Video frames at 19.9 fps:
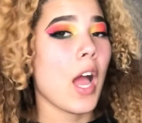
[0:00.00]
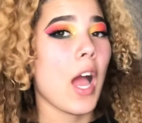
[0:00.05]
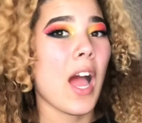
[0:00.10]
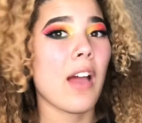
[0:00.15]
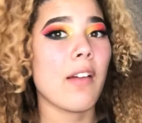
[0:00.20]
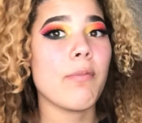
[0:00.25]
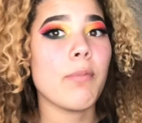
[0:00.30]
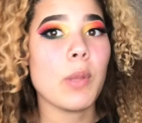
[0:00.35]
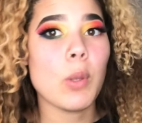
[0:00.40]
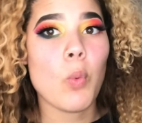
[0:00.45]

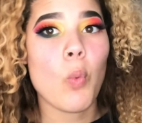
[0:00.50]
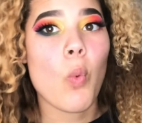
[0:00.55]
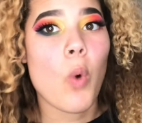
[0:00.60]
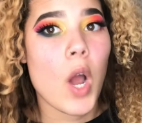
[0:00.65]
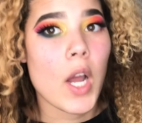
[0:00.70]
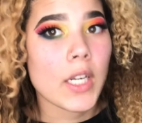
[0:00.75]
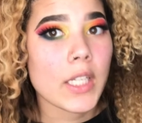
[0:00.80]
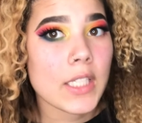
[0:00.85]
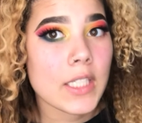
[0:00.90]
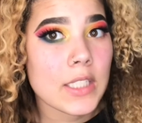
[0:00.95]
I've been
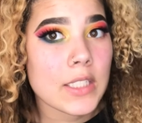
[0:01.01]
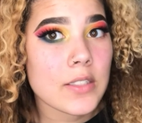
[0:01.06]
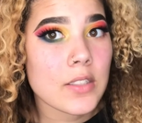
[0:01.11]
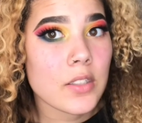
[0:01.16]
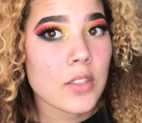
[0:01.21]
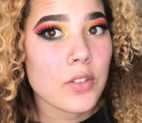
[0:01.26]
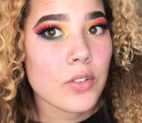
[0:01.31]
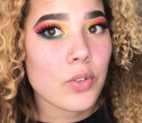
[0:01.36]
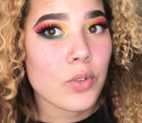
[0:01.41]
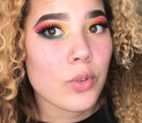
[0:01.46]
wanting
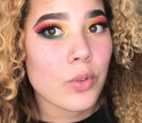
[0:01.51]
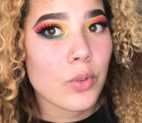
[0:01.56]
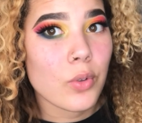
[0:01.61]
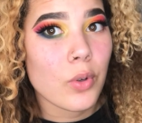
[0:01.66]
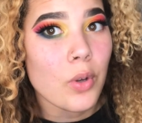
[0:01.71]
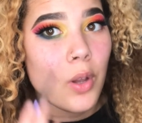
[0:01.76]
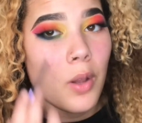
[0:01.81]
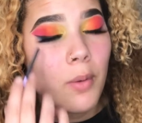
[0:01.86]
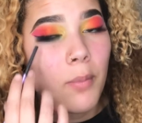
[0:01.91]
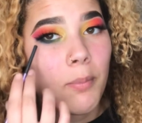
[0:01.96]
to
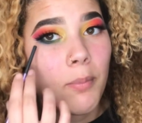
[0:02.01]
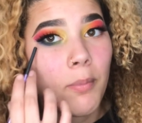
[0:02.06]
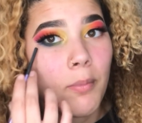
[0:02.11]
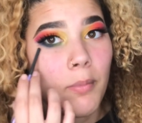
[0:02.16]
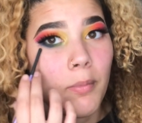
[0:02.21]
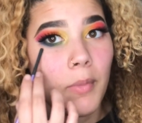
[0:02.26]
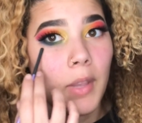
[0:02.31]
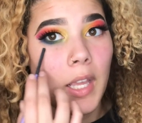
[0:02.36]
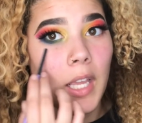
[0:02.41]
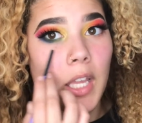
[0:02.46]
do
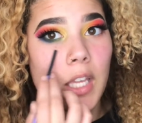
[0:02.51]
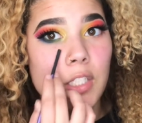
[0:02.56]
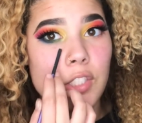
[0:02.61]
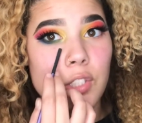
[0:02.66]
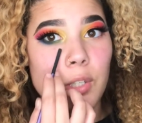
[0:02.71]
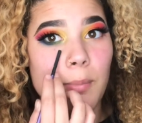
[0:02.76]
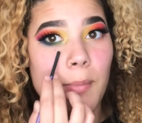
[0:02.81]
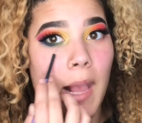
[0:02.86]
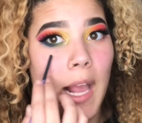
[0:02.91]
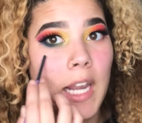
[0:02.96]
like a
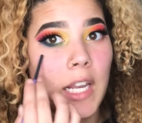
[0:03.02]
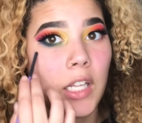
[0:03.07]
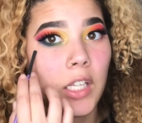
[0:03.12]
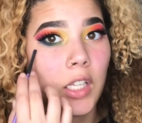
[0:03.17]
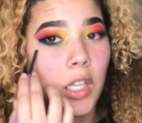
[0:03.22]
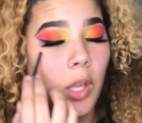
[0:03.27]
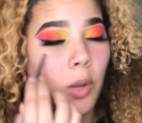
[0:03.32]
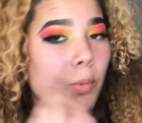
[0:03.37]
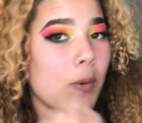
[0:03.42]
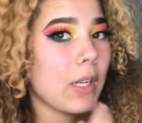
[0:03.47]
dramatic
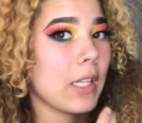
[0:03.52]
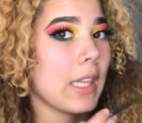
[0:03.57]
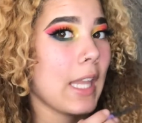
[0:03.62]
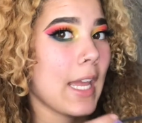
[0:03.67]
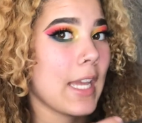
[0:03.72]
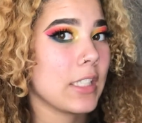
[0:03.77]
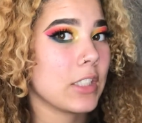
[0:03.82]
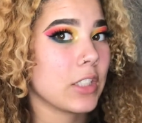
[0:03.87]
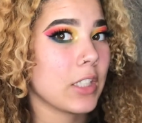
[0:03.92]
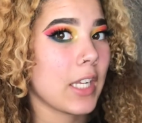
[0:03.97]
lower
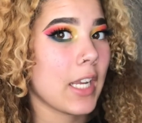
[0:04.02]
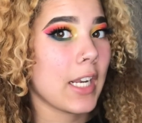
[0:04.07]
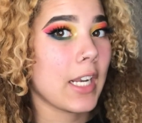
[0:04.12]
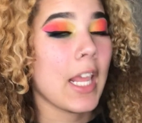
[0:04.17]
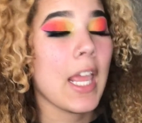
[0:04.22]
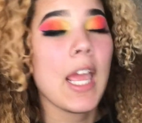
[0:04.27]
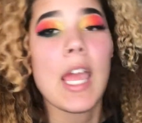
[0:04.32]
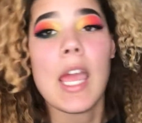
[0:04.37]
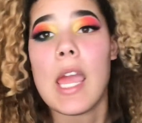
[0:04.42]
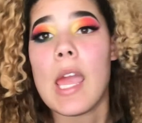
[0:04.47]
lash line
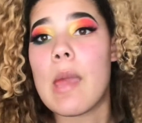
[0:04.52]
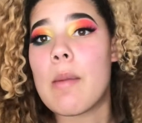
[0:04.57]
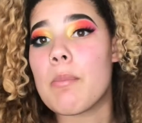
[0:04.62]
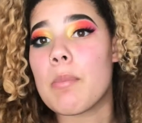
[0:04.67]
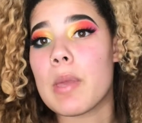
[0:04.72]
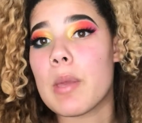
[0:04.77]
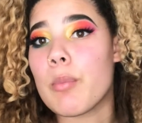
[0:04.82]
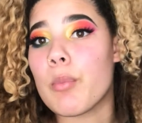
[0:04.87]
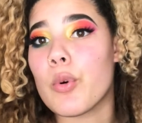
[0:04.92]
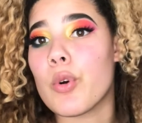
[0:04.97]
and
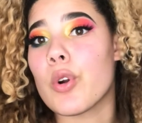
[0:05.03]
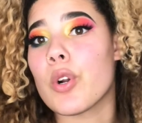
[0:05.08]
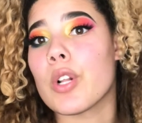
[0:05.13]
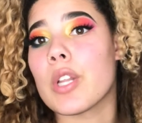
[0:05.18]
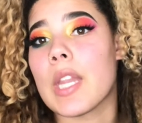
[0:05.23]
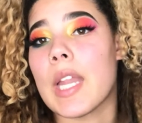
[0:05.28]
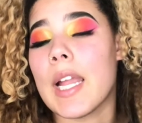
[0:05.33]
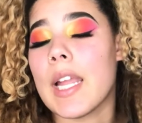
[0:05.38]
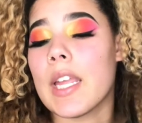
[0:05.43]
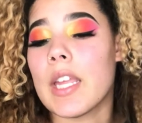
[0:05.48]
be more
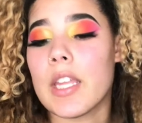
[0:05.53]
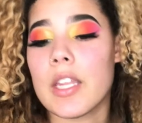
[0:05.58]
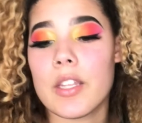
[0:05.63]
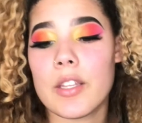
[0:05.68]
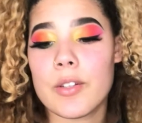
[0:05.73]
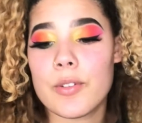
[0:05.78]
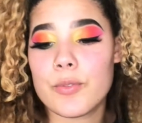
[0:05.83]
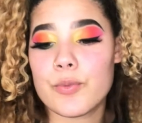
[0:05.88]
like